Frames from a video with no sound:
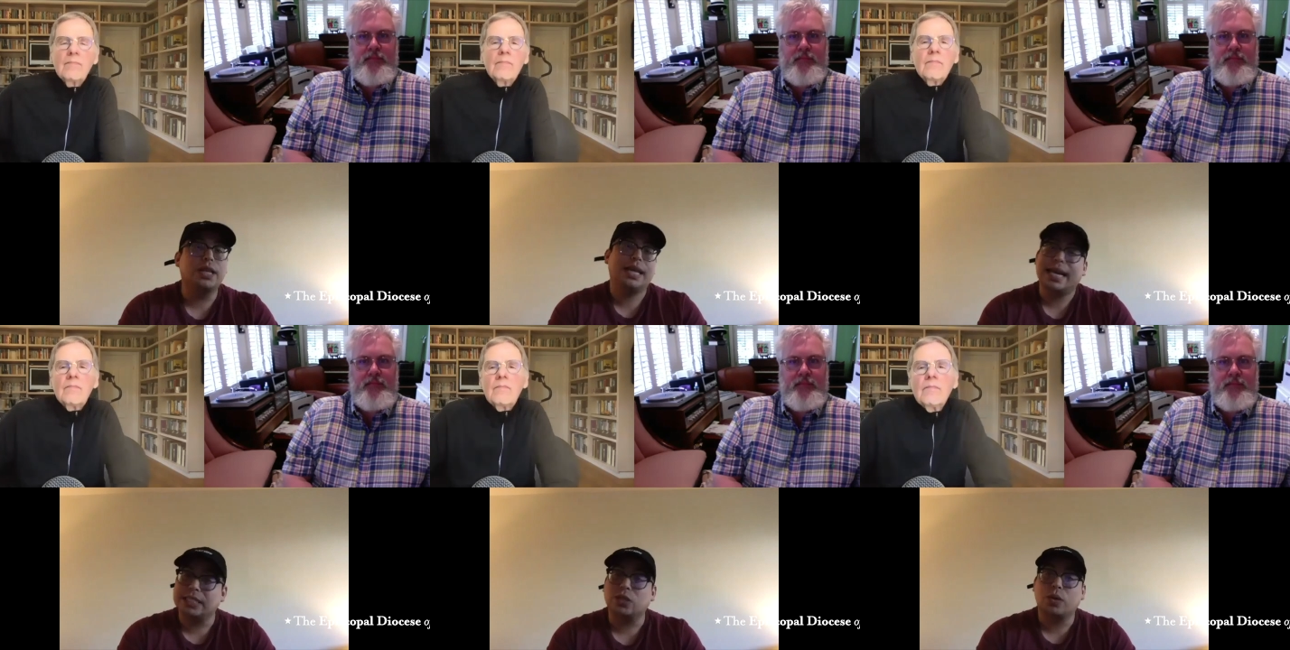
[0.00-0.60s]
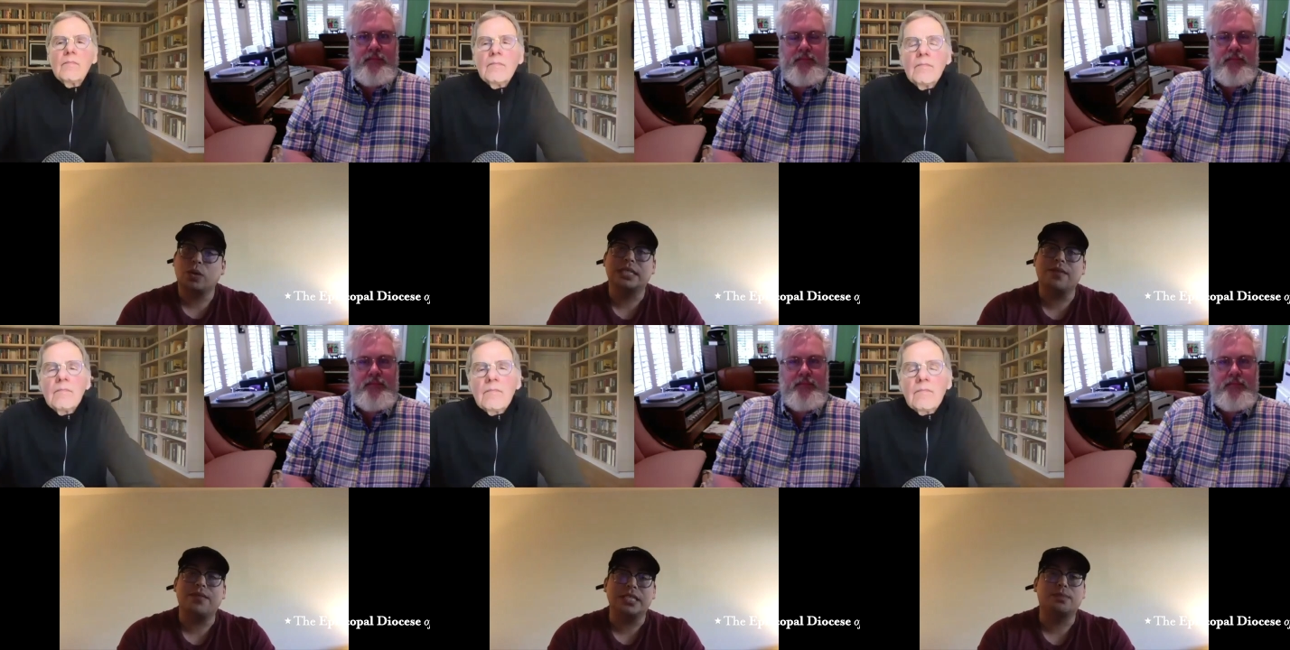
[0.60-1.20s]
Speaker 1: as sources of
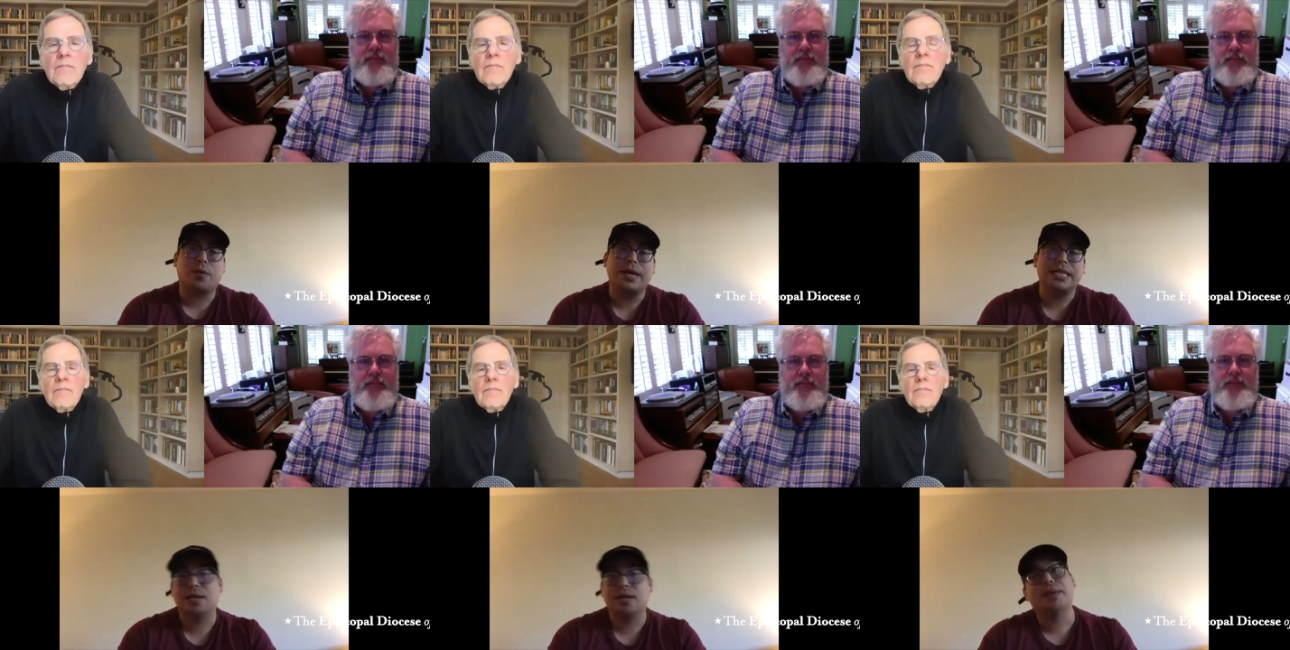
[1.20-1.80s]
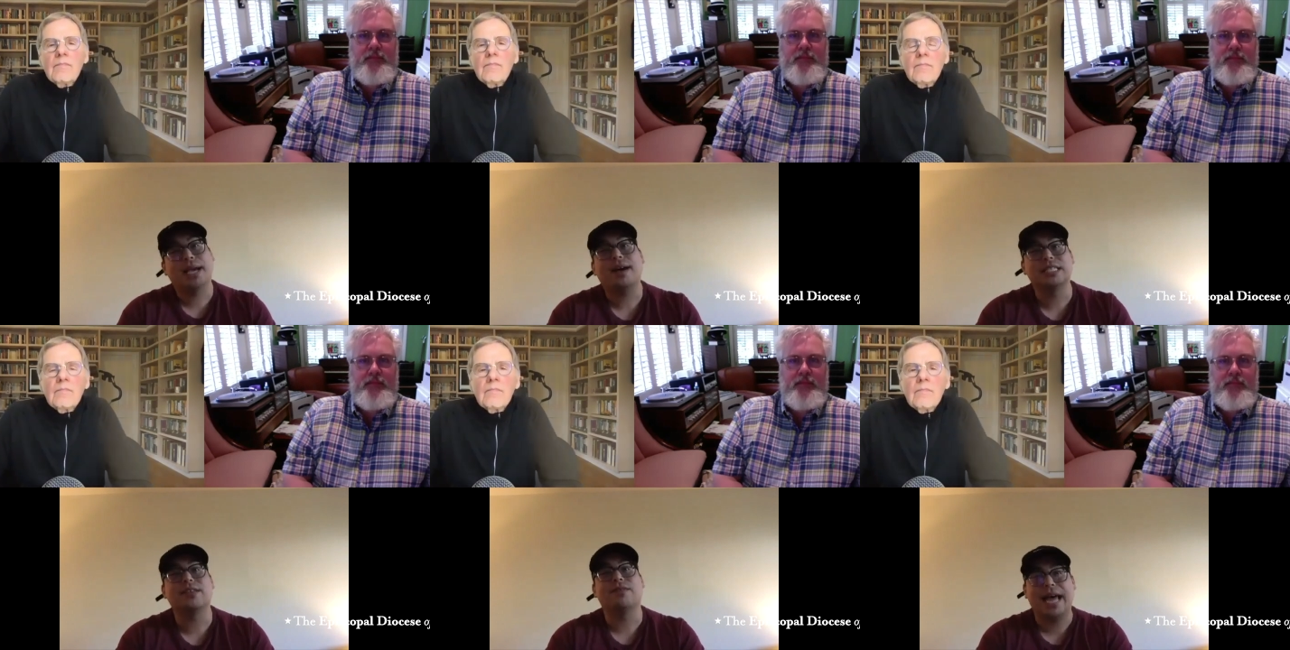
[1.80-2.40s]
inspiration because of
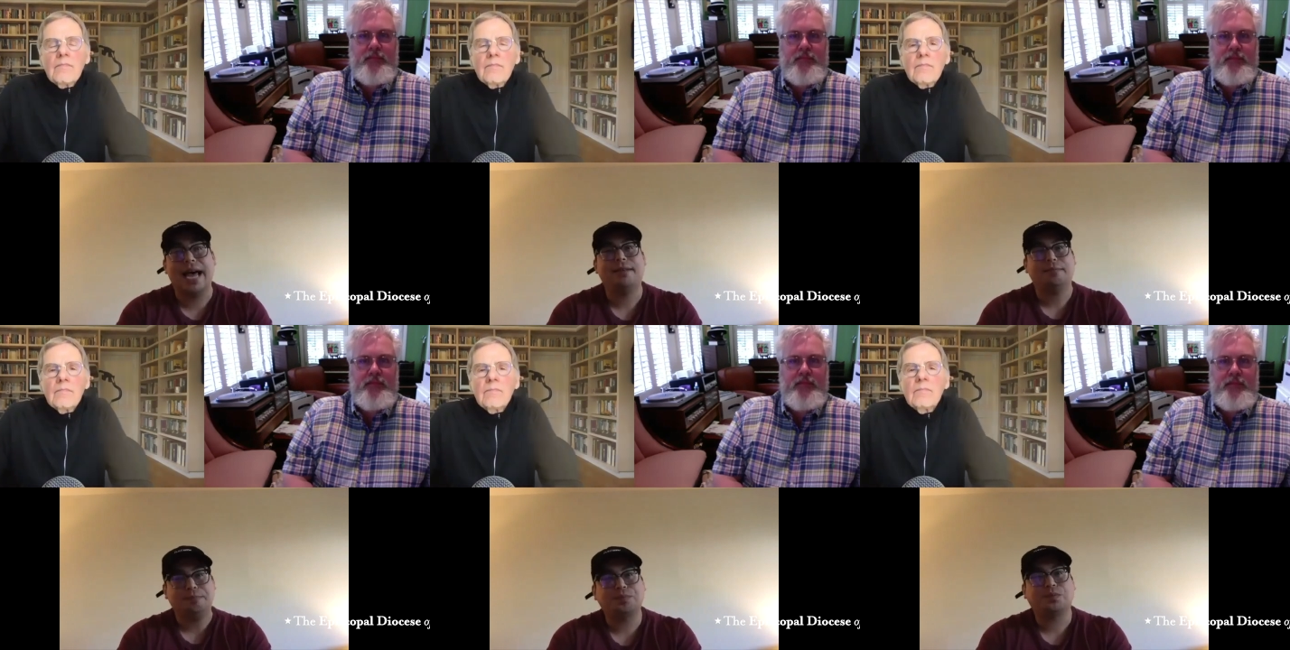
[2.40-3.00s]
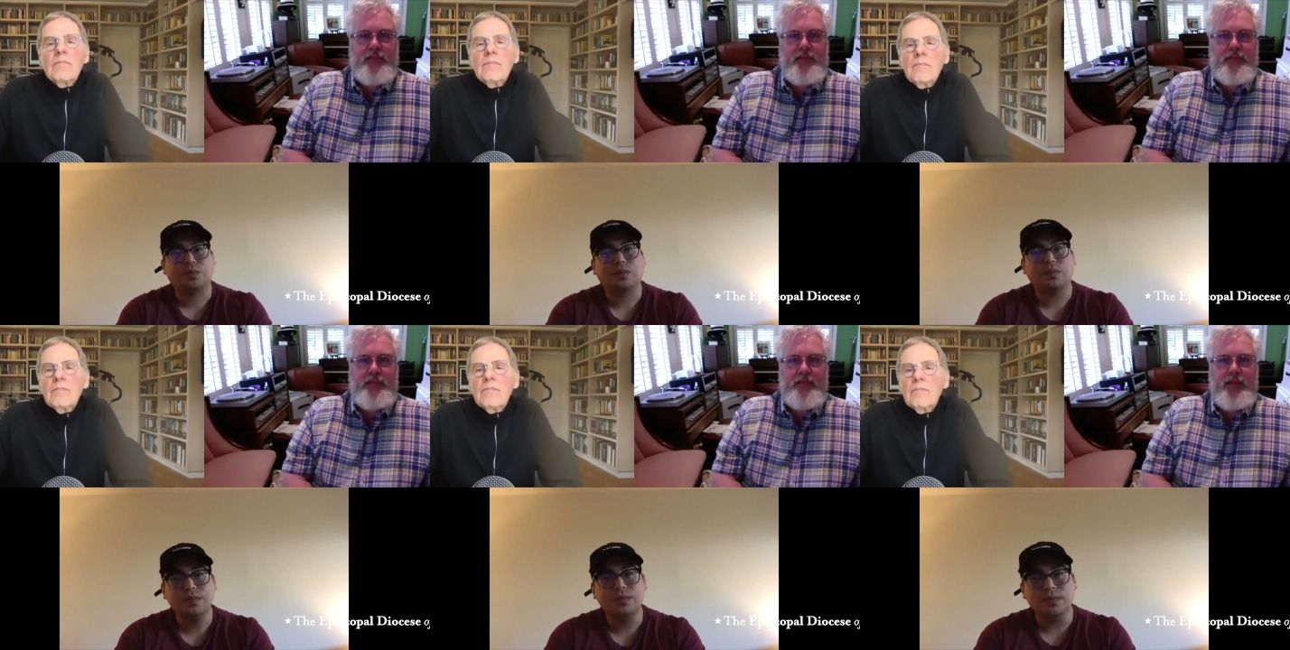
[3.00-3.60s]
that.
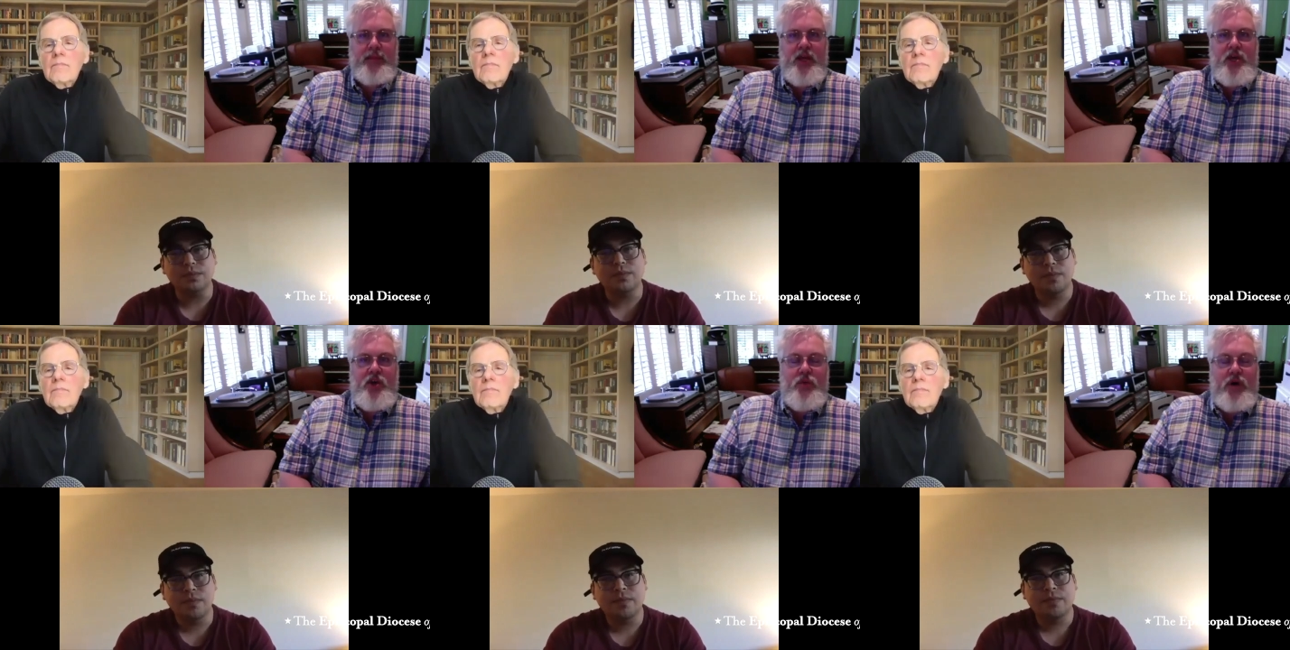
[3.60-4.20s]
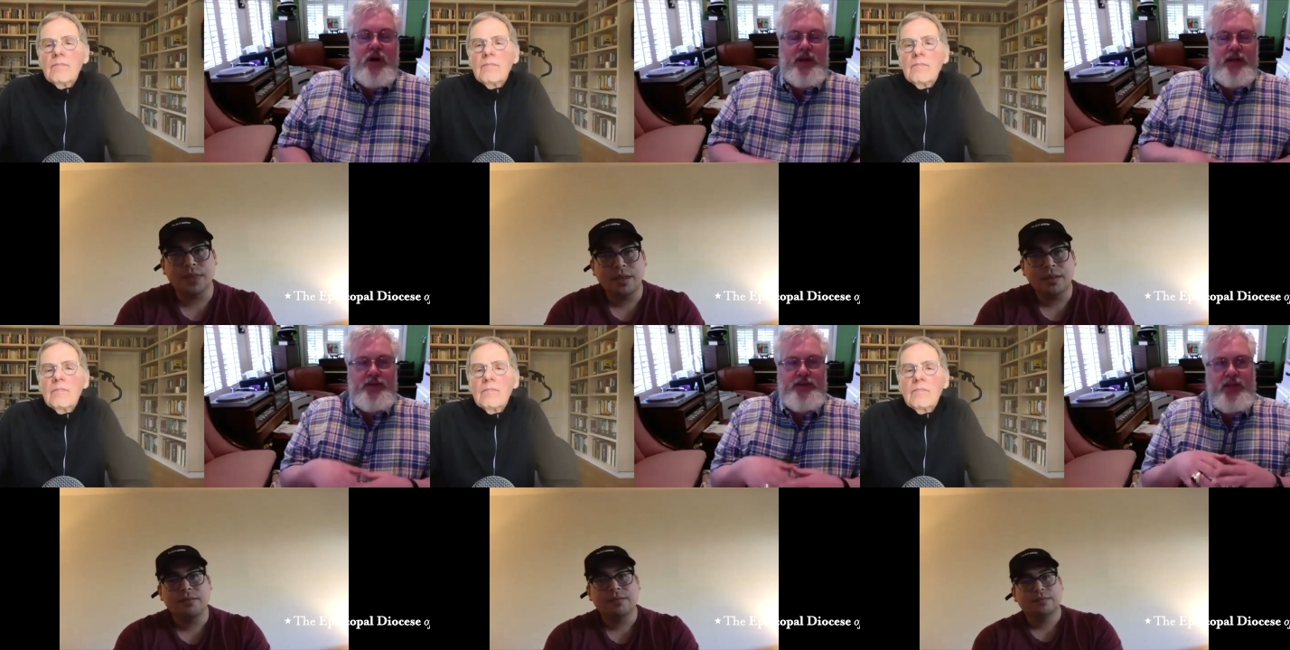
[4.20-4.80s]
Speaker 2: Mm-hmm. Well, and in
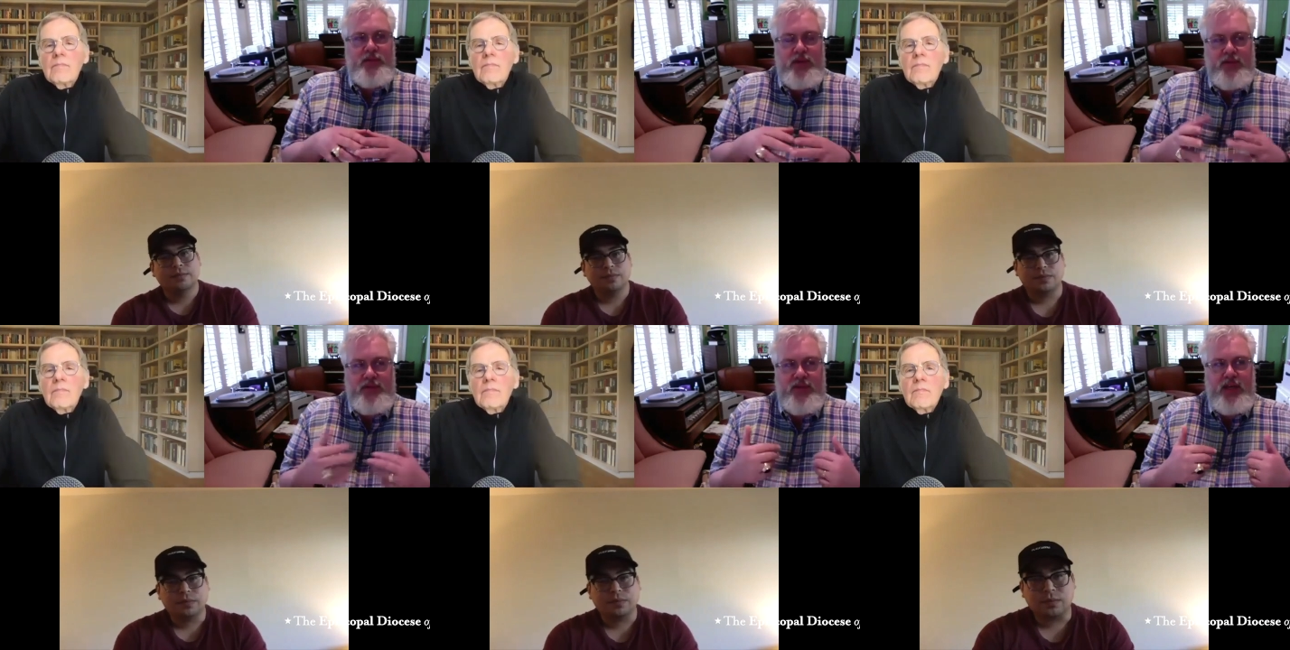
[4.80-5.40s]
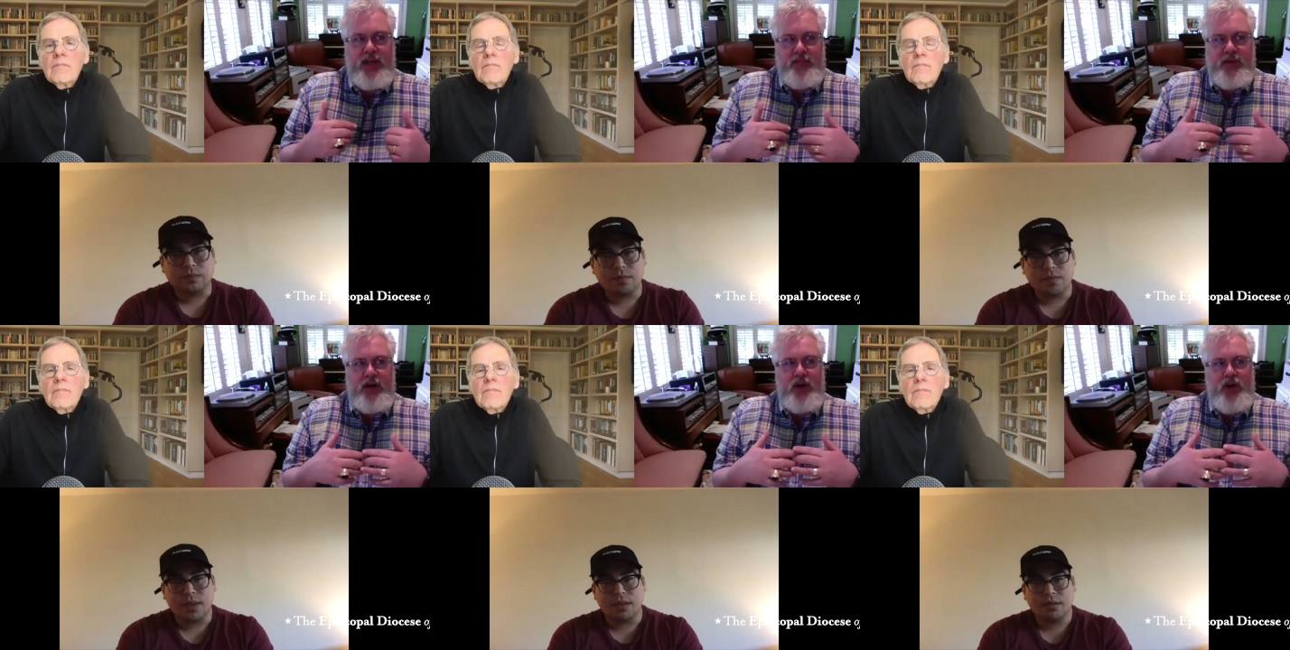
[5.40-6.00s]
some, you know, thinking
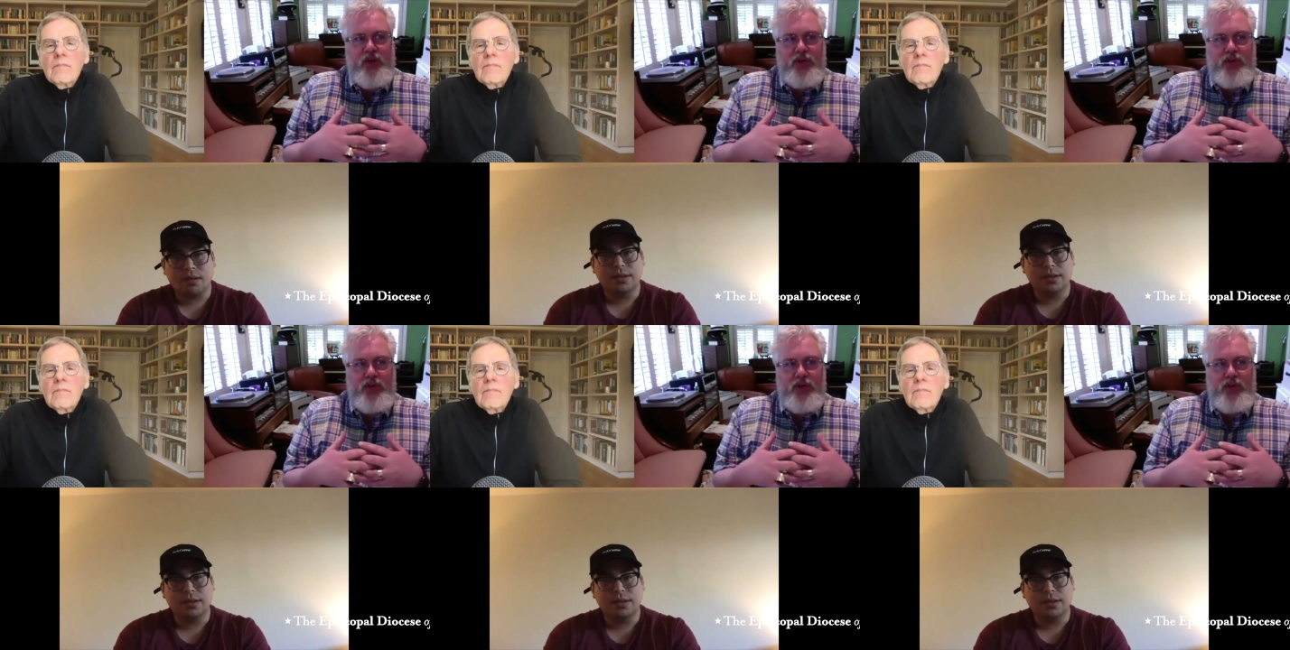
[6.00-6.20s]
about our own